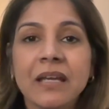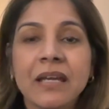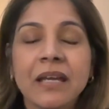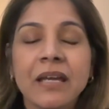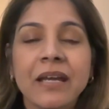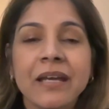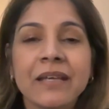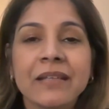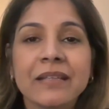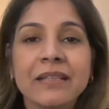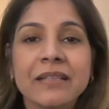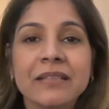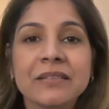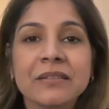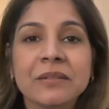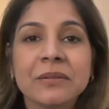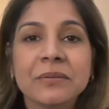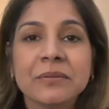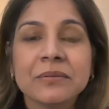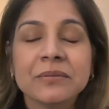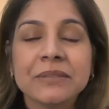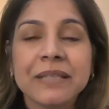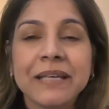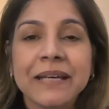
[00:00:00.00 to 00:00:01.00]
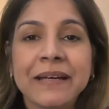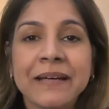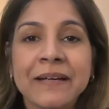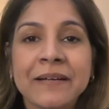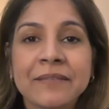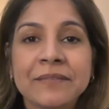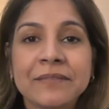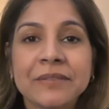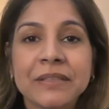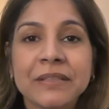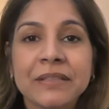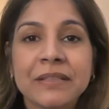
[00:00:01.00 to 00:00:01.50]
and they don't
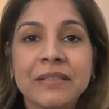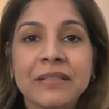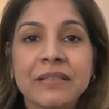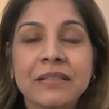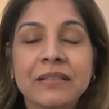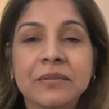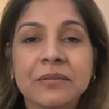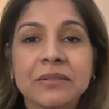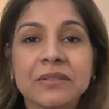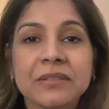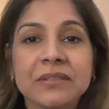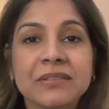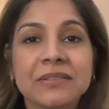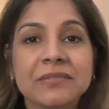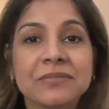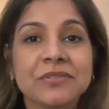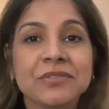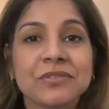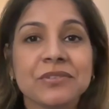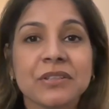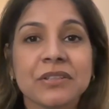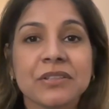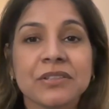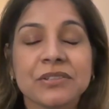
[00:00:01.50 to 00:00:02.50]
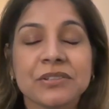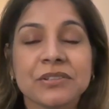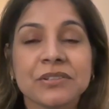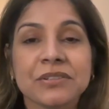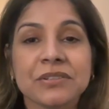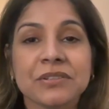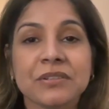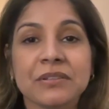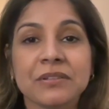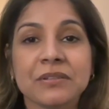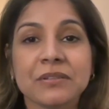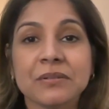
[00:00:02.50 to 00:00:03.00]
have any cohesive structure
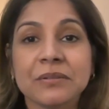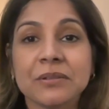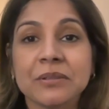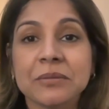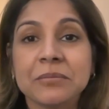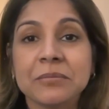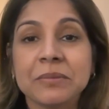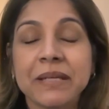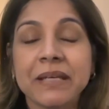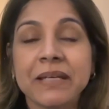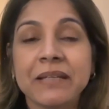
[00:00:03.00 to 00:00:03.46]
to their group,